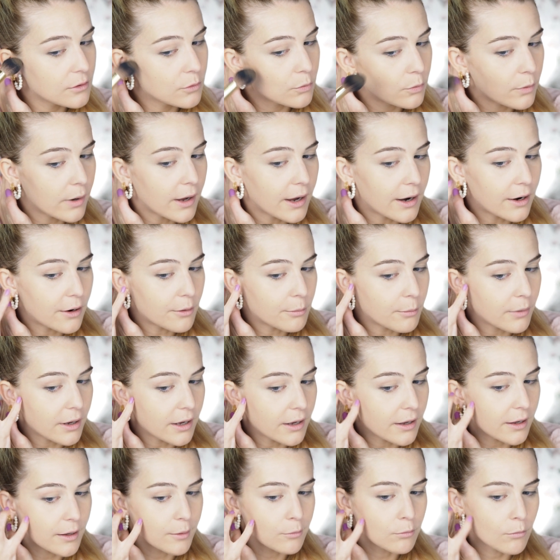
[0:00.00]
where
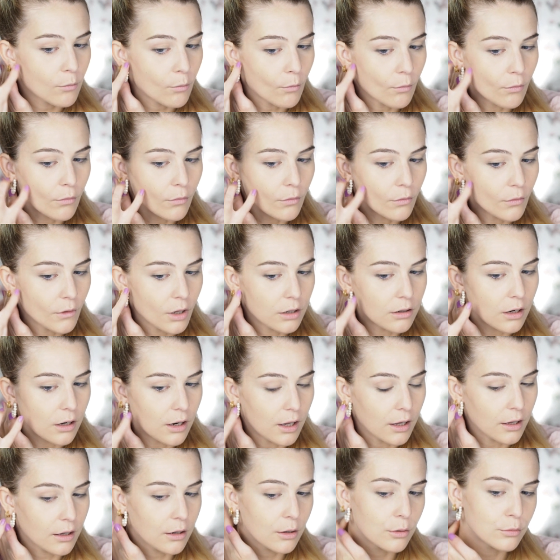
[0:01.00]
my
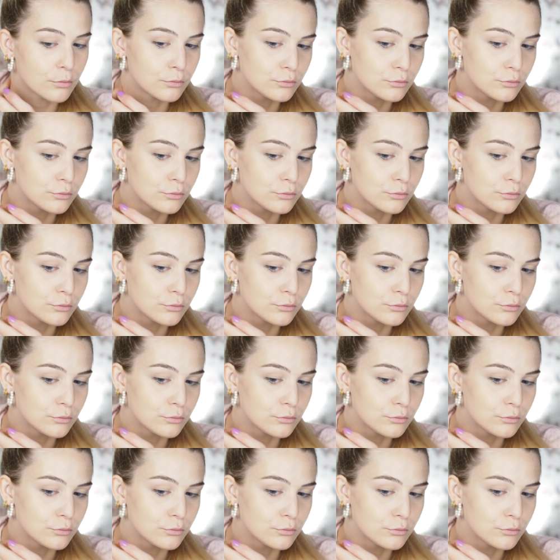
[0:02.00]
like